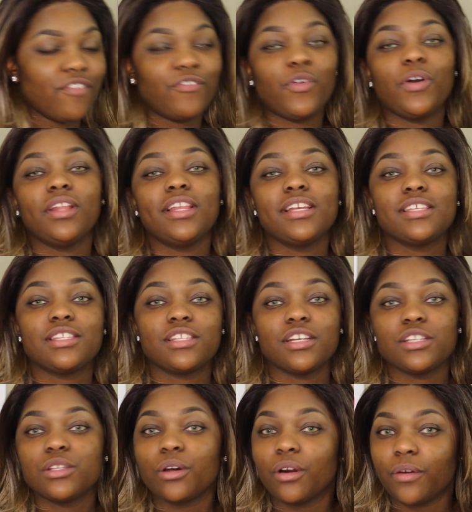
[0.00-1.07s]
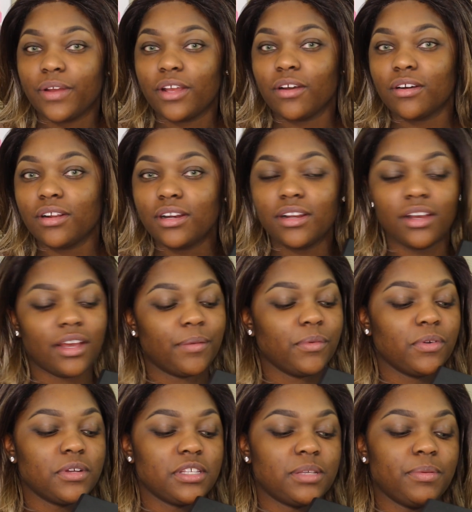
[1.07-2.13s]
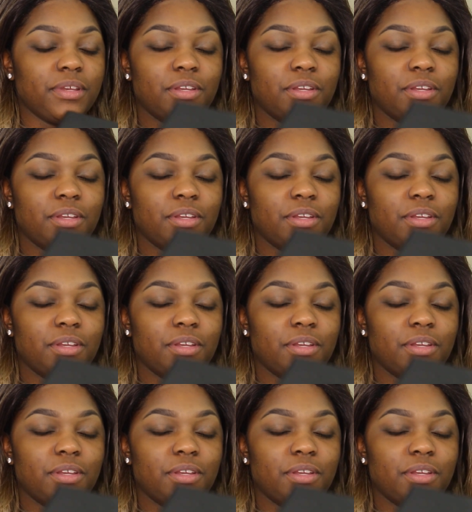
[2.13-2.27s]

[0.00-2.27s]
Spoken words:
For this tutorial, I'm going to be